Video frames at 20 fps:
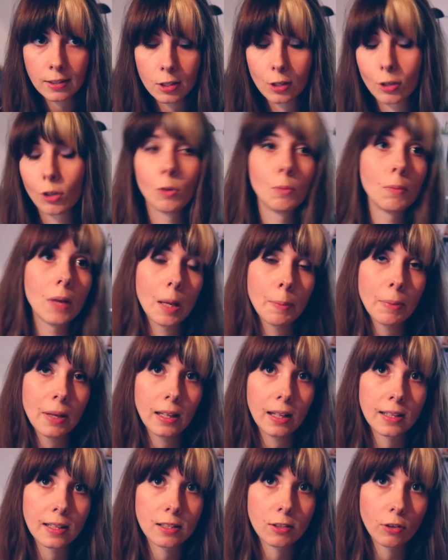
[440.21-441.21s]
so maybe
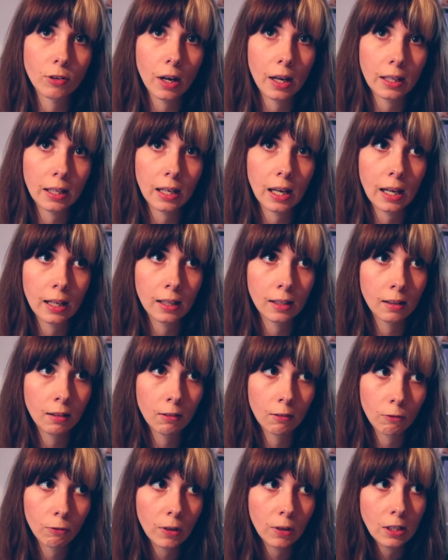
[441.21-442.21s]
let's try again
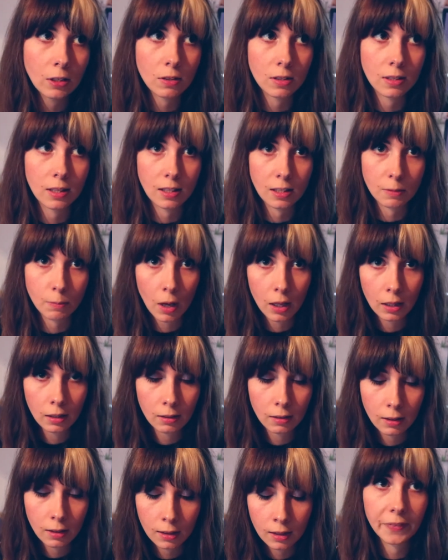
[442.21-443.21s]
in 3 to 6
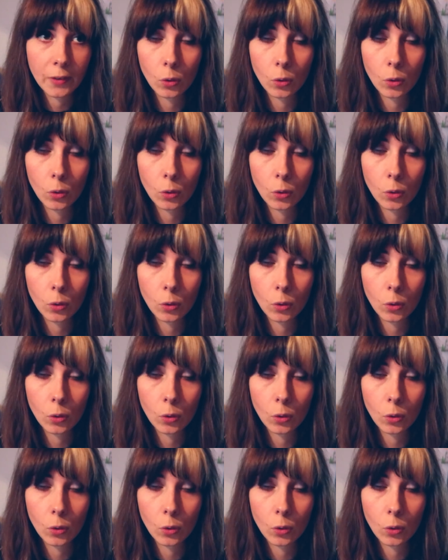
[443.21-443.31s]
months.